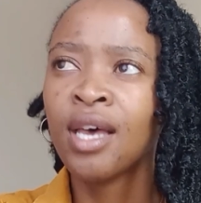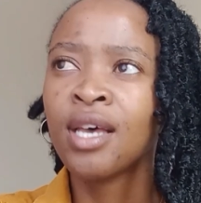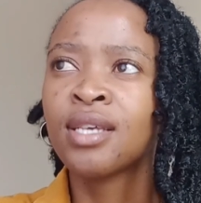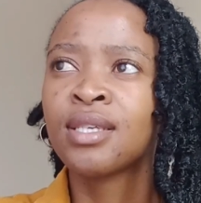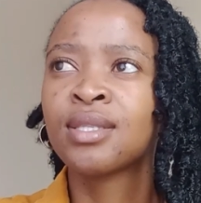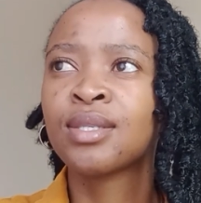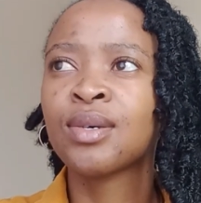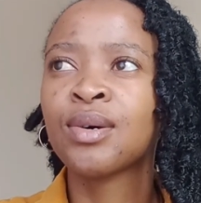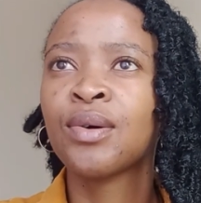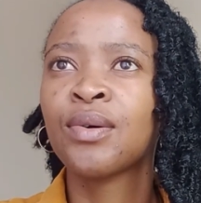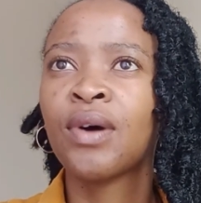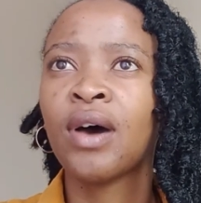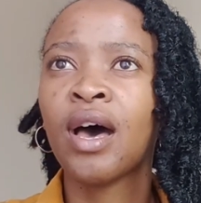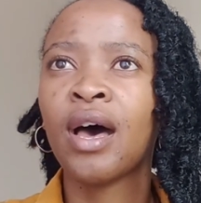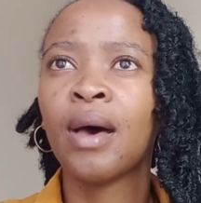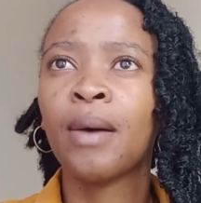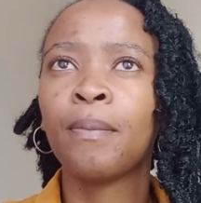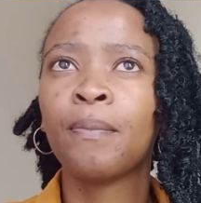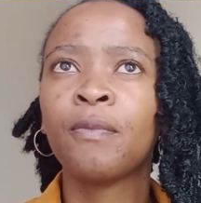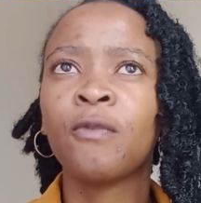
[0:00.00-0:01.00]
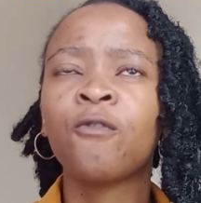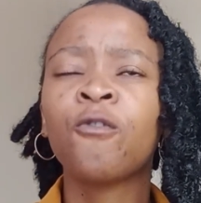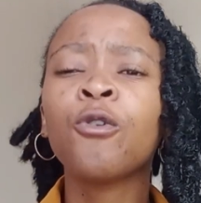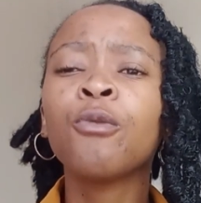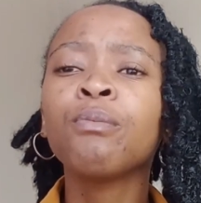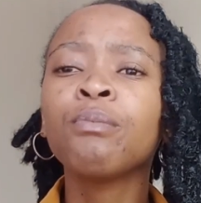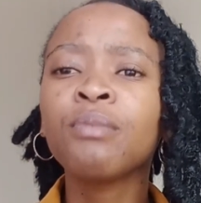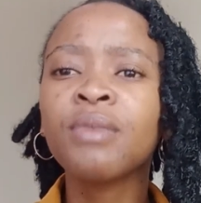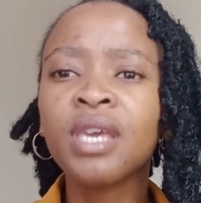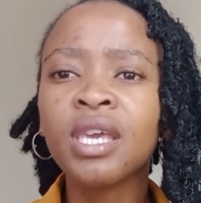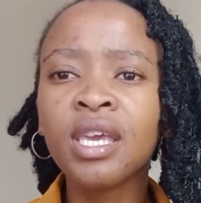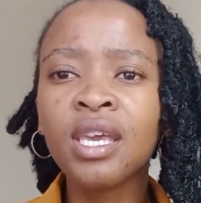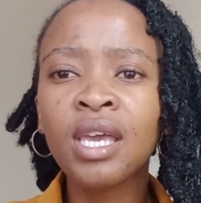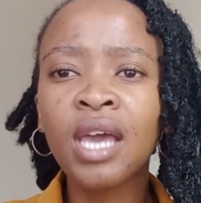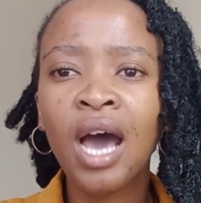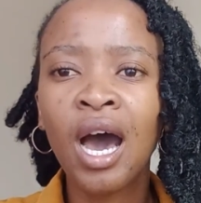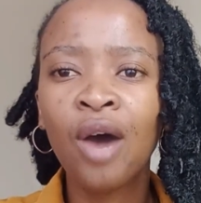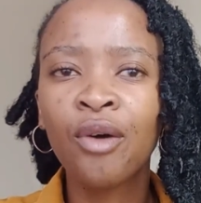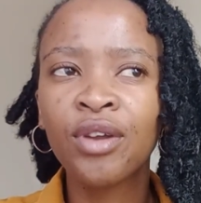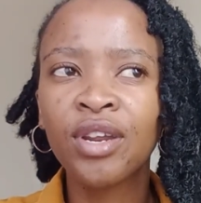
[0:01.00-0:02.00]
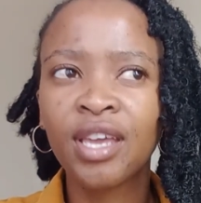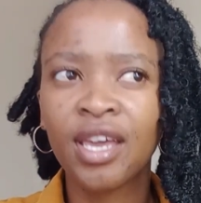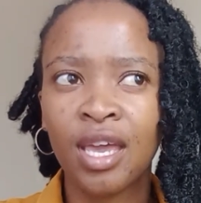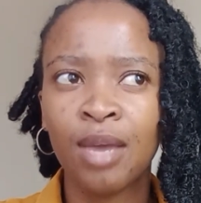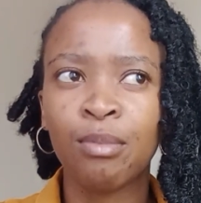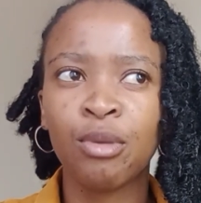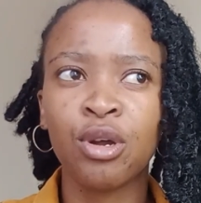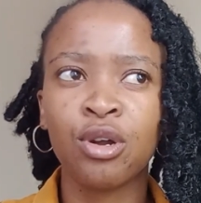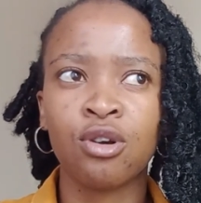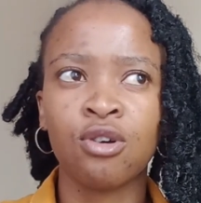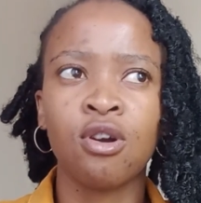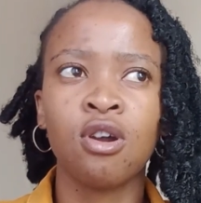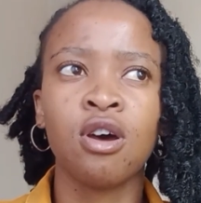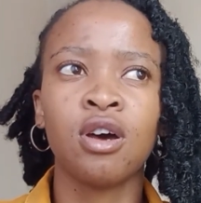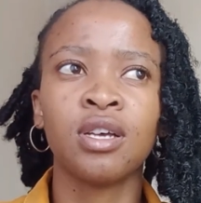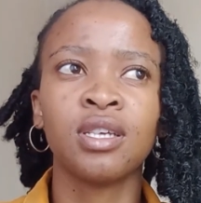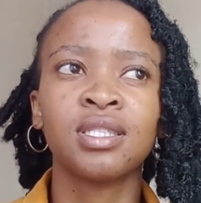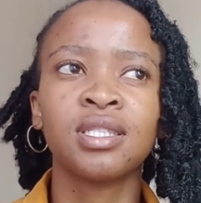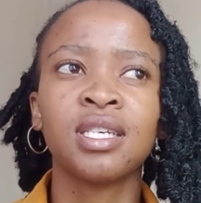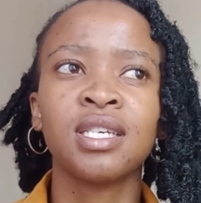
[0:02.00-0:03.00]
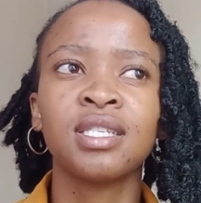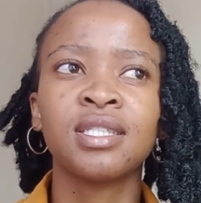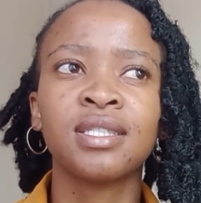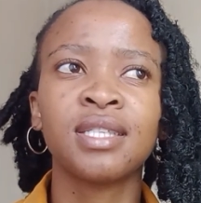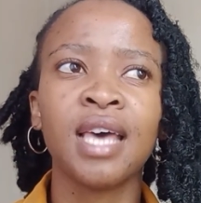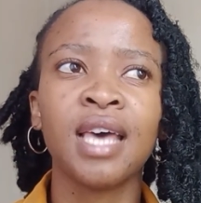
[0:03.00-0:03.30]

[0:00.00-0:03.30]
So for me, how it came across is